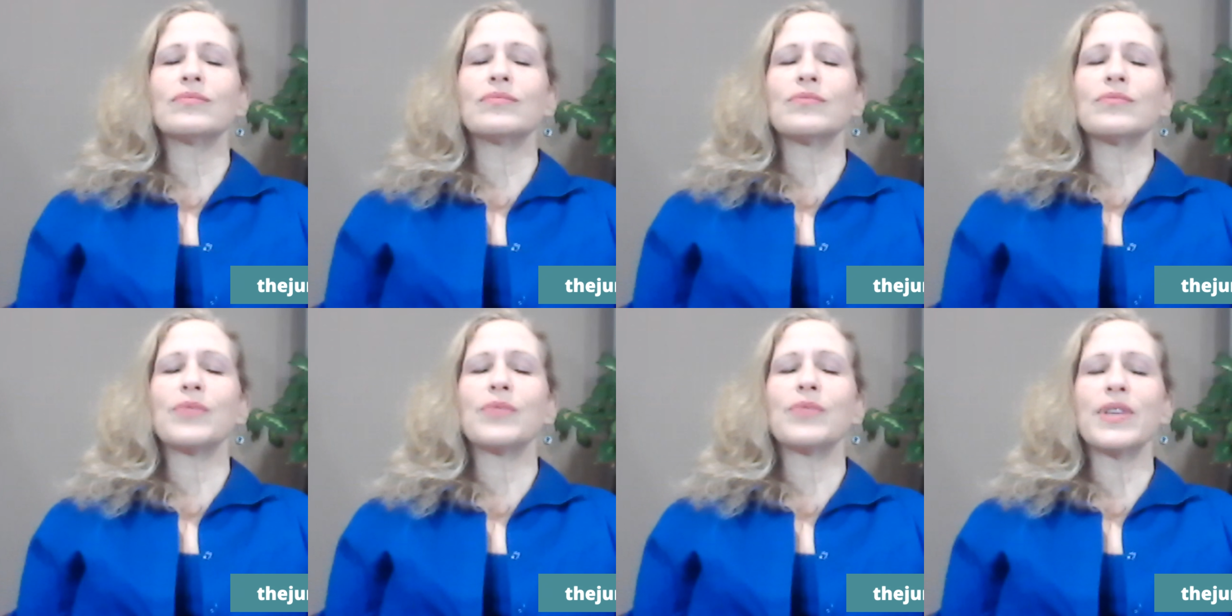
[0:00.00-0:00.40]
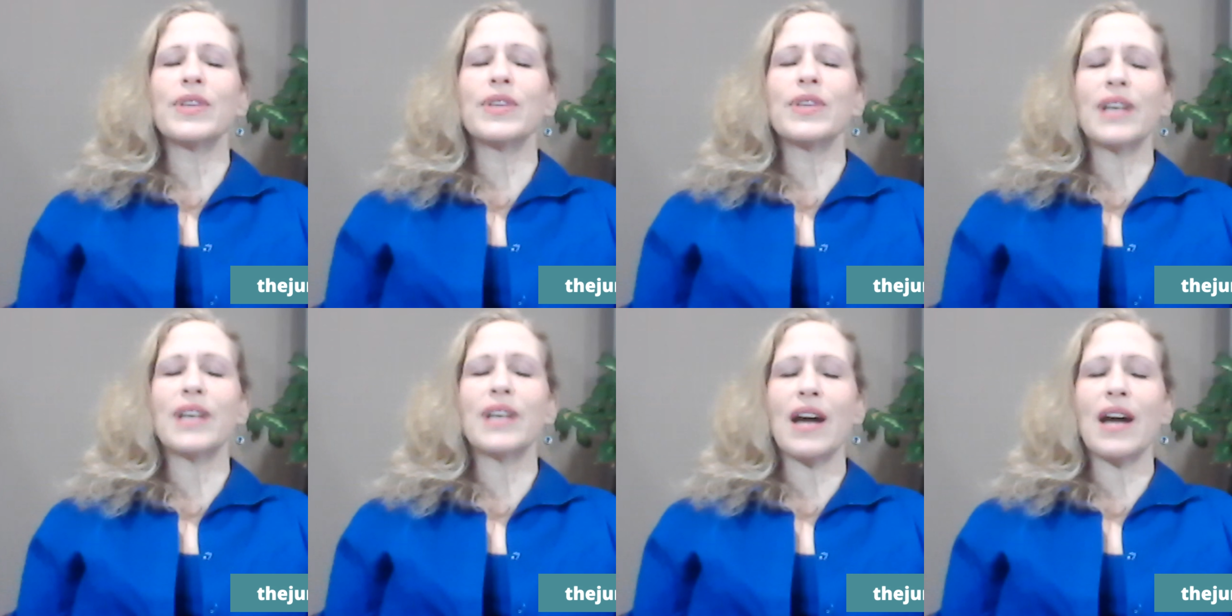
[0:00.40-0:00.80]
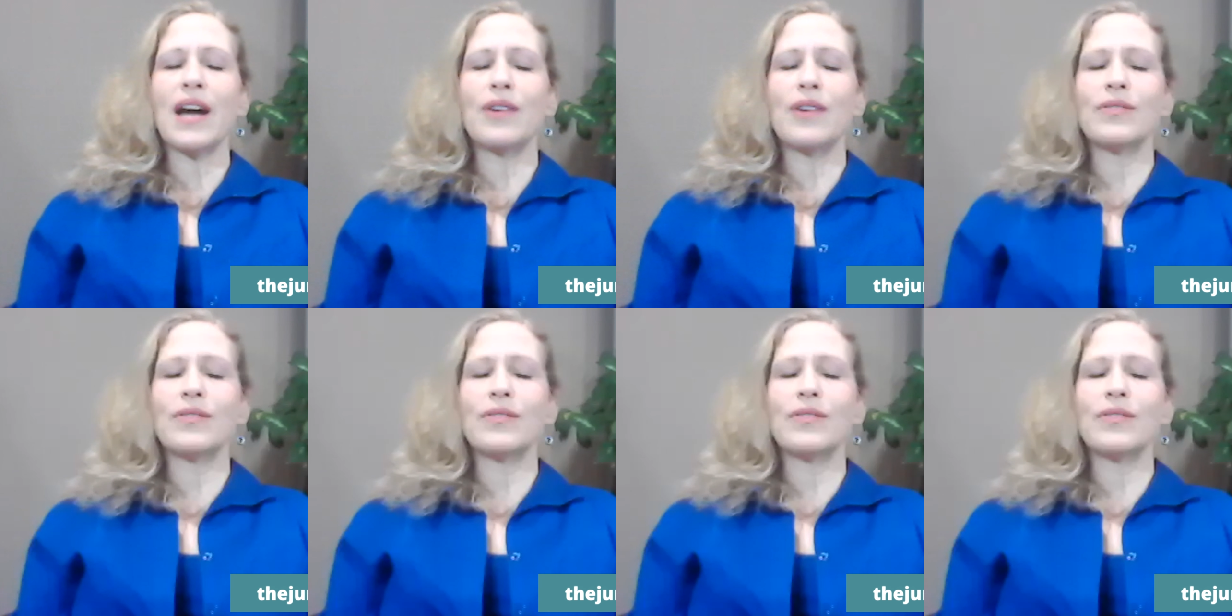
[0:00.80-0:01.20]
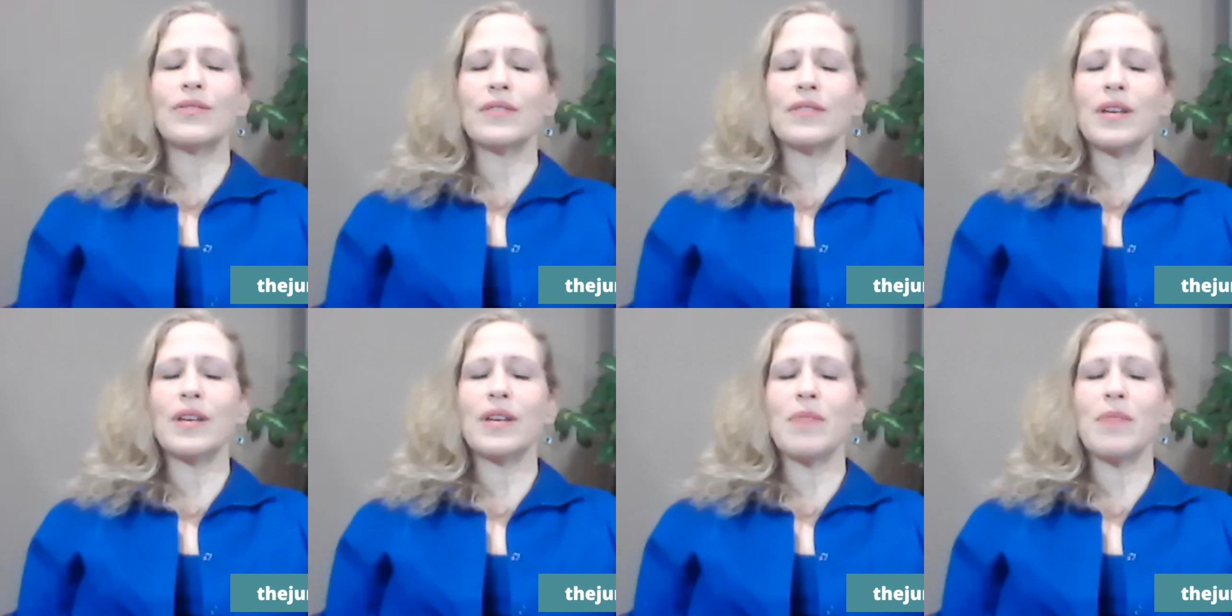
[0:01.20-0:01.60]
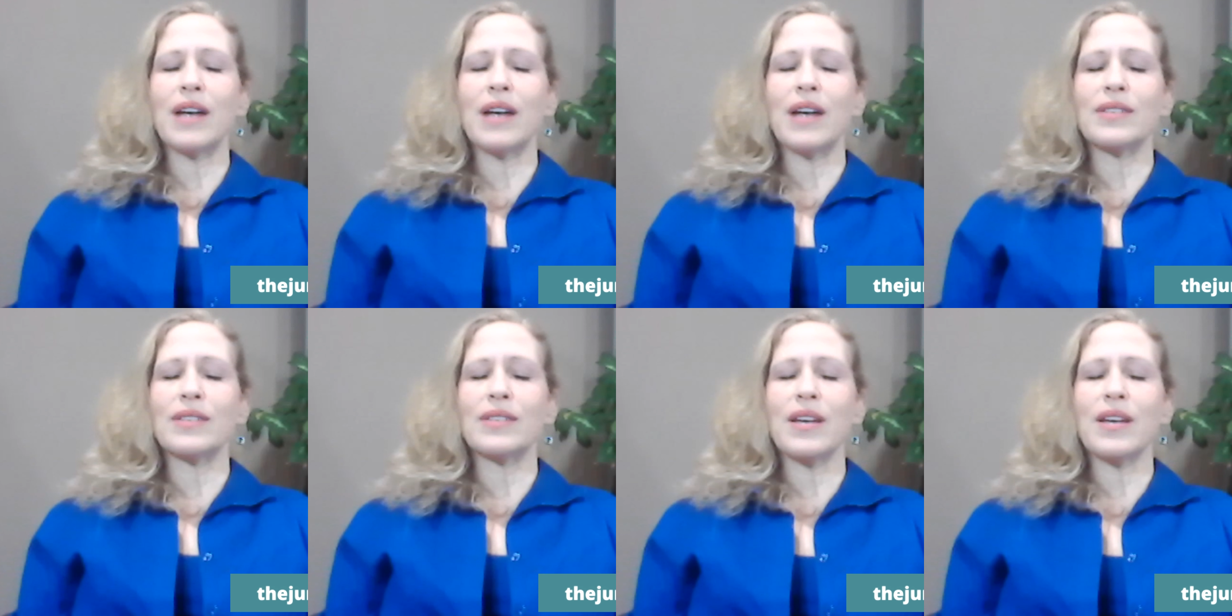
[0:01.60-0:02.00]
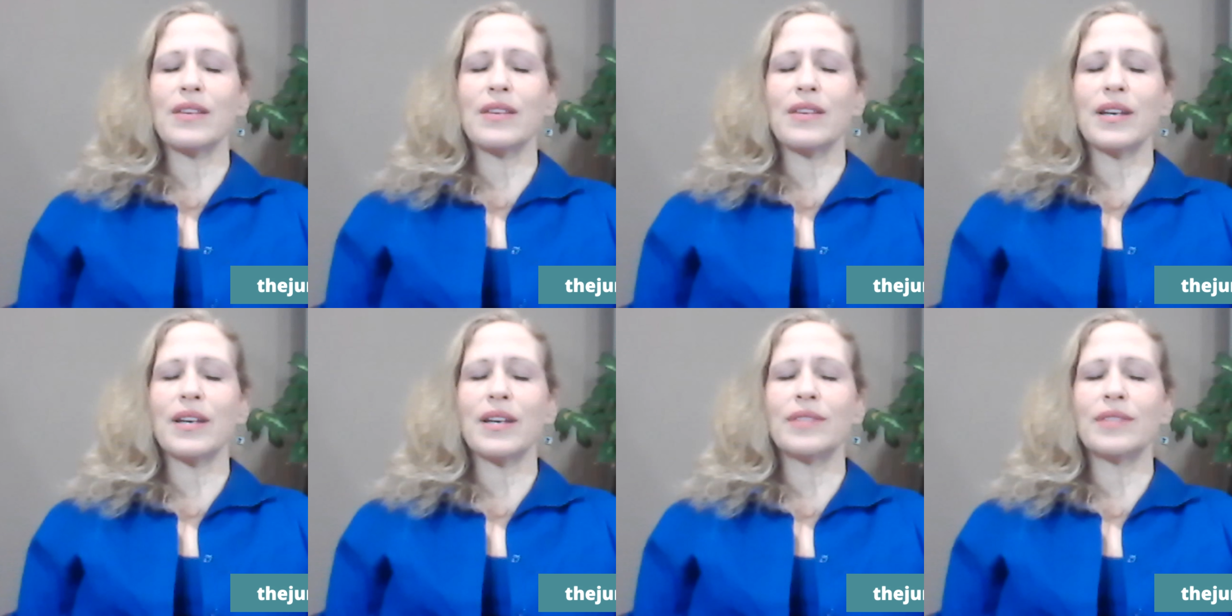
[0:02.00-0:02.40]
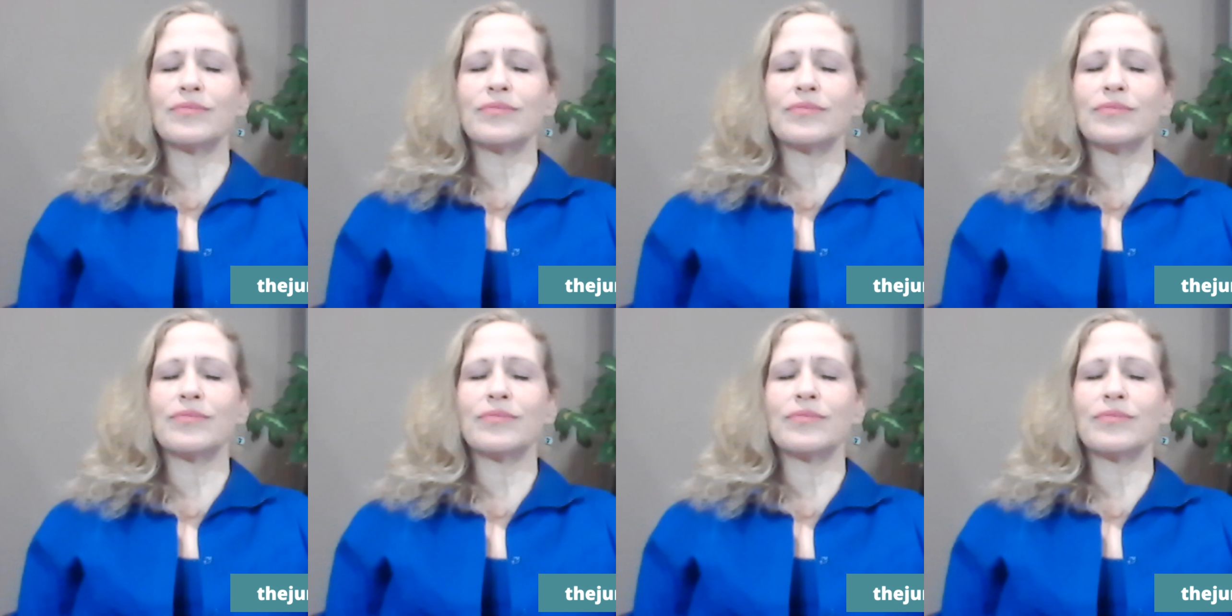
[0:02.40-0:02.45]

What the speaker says: Breathing out, I am exhaling.